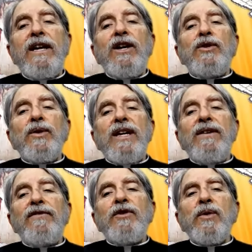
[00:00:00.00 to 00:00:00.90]
to give
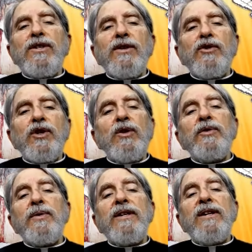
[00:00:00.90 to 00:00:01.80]
to her
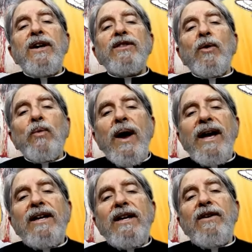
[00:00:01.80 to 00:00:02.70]
children the
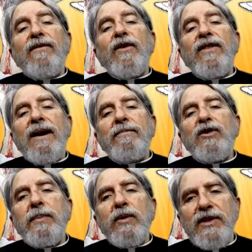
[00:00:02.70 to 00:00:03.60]
right for them to
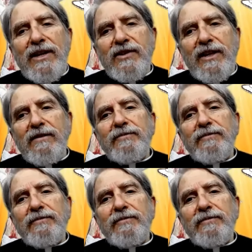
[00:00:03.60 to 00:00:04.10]
possess it.